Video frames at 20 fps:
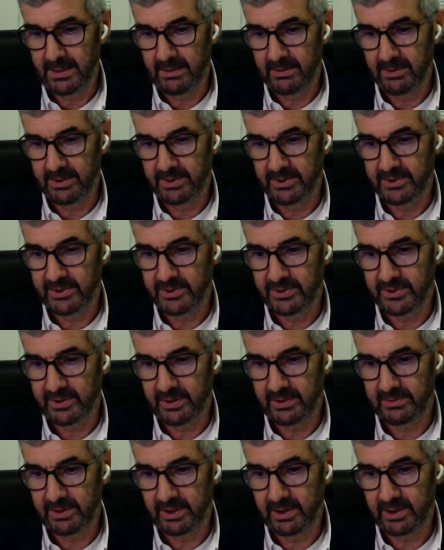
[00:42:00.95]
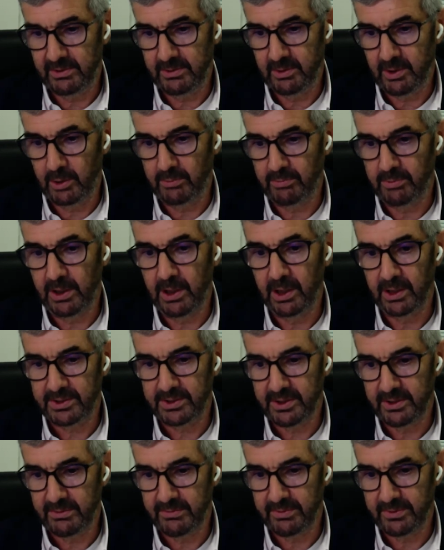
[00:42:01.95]
parents are
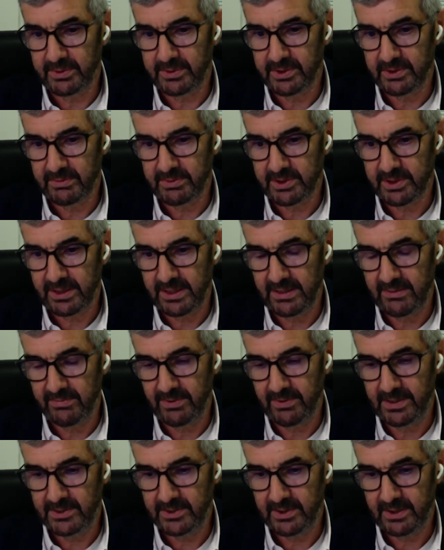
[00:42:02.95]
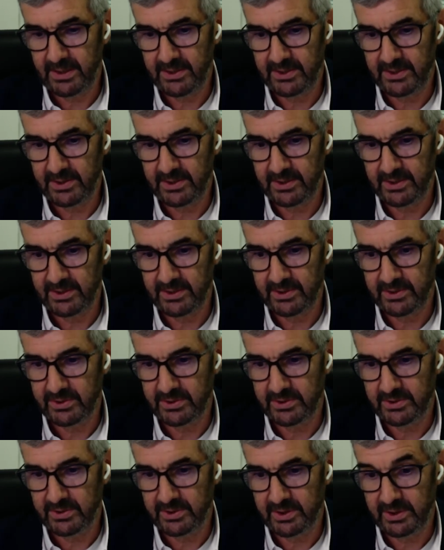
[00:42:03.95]
reluctant to give
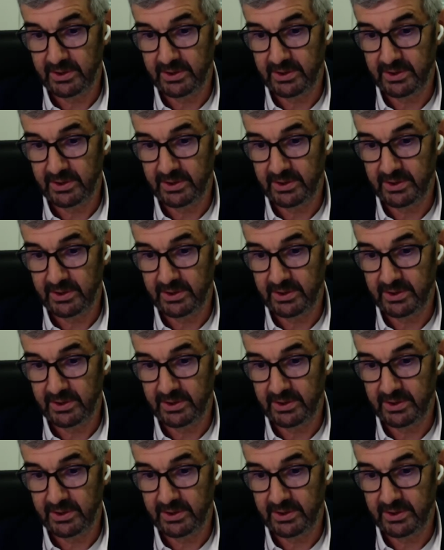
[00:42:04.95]
vaccinations